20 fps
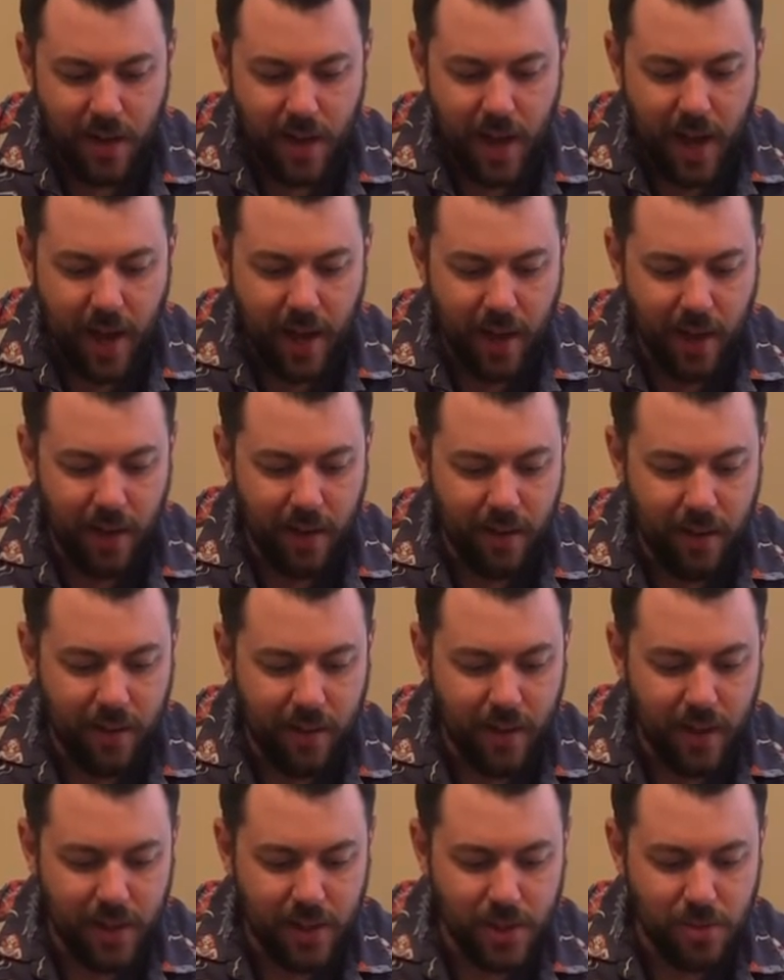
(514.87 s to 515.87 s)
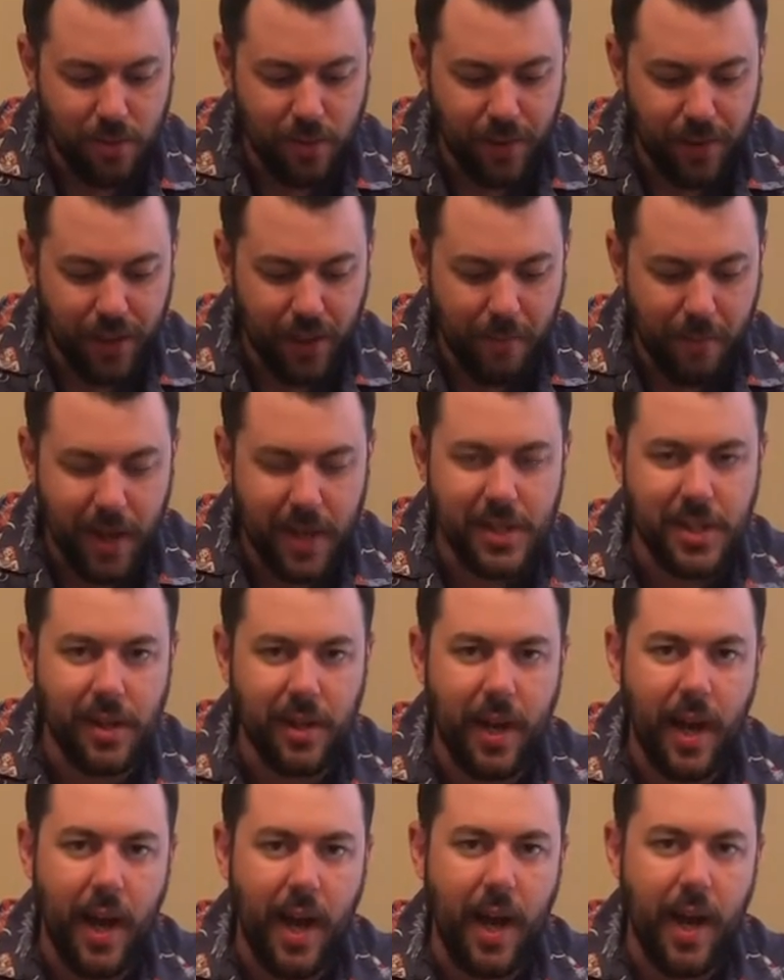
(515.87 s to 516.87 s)
and it's really amazing
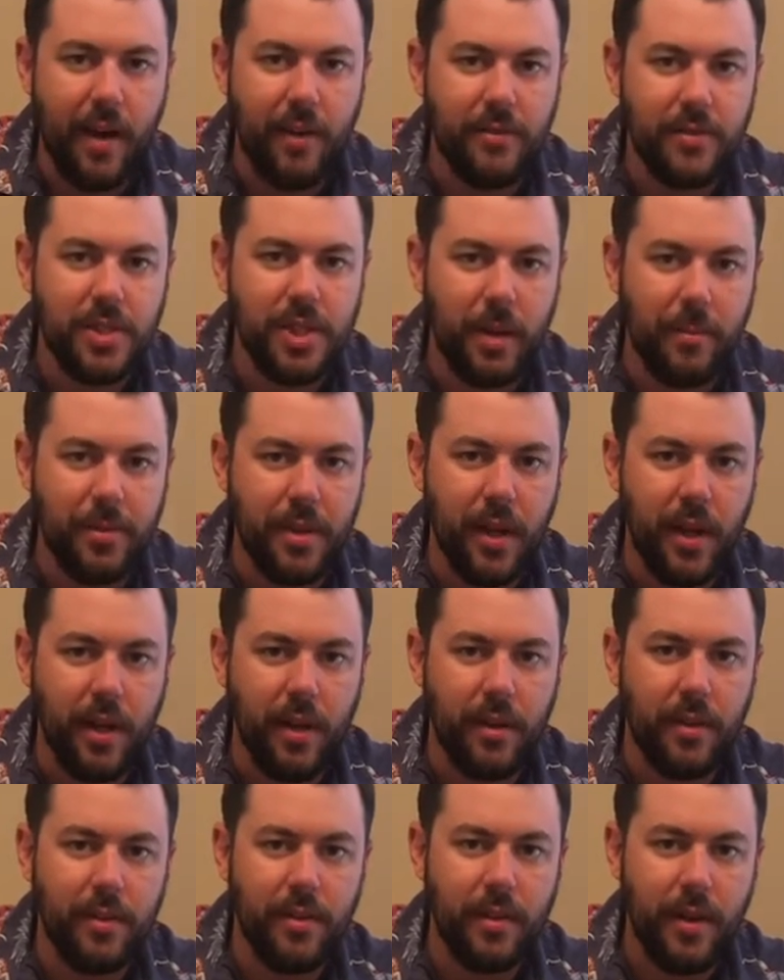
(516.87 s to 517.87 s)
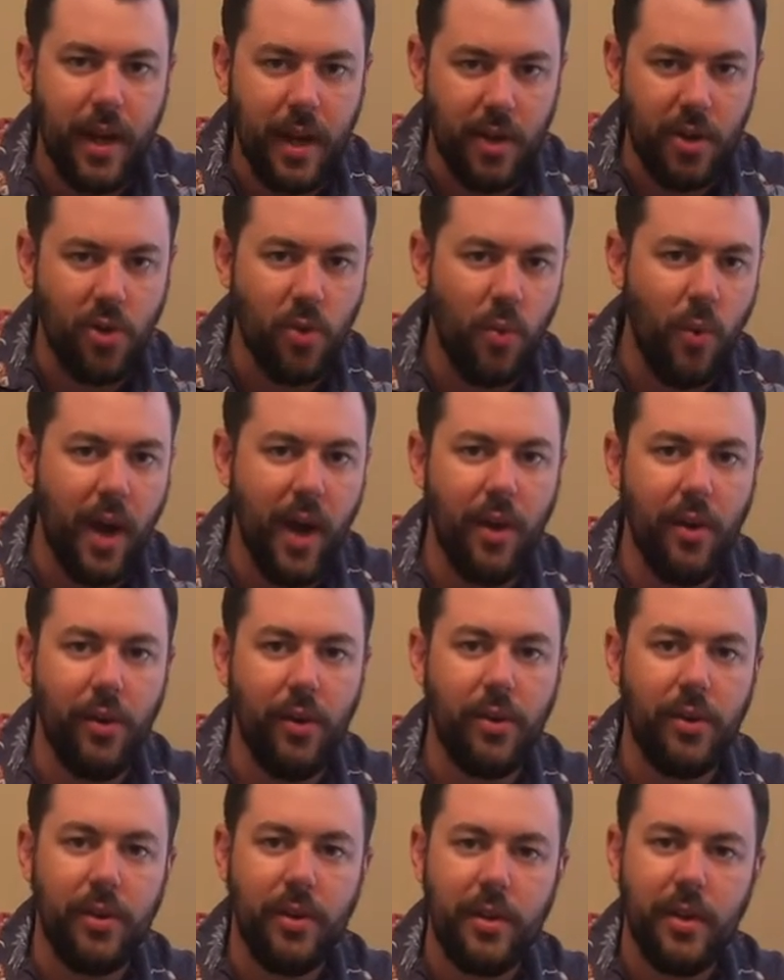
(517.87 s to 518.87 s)
to have something in your
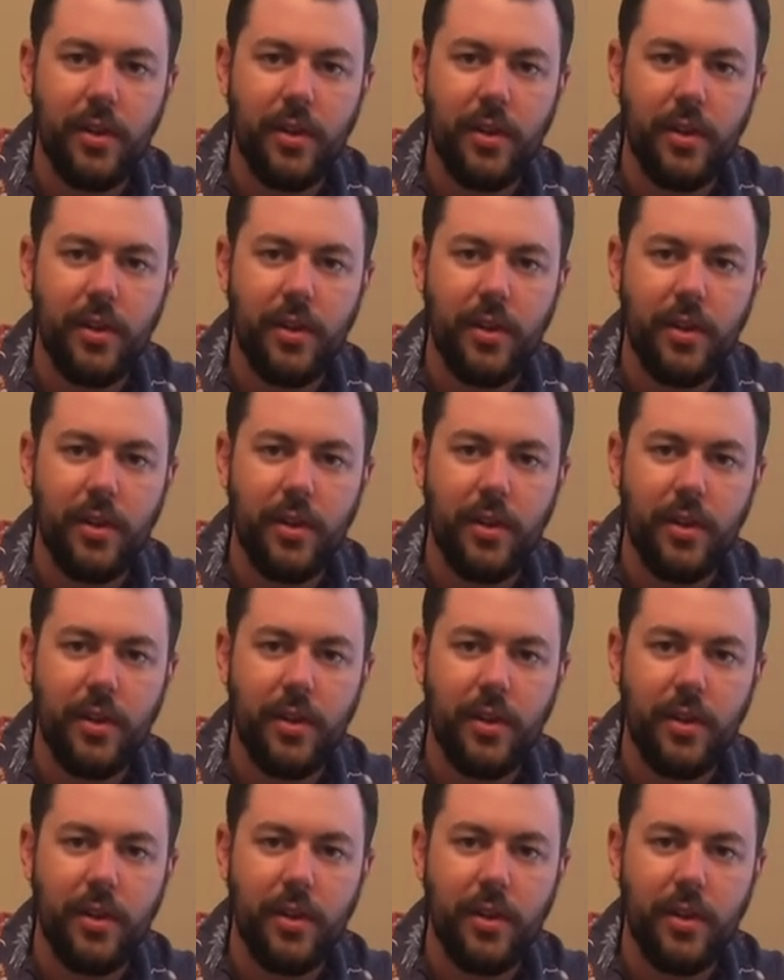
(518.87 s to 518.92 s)
well